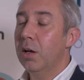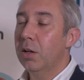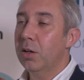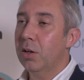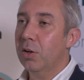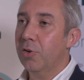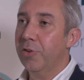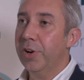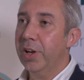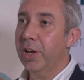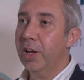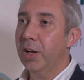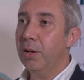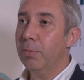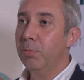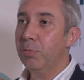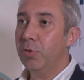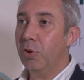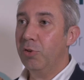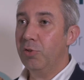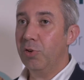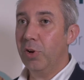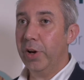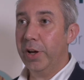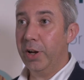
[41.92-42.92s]
Curriculum
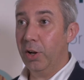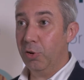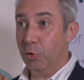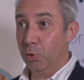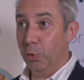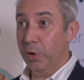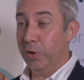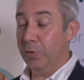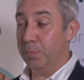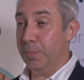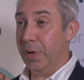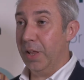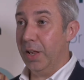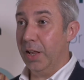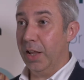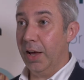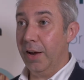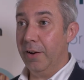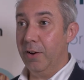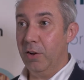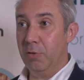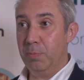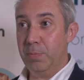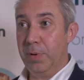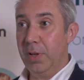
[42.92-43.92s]
design has always been there
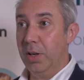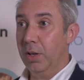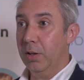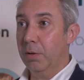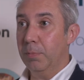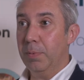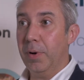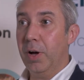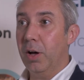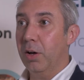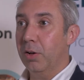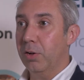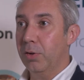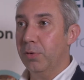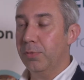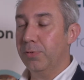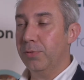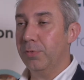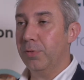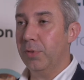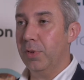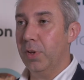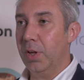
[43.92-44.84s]
and has been a part of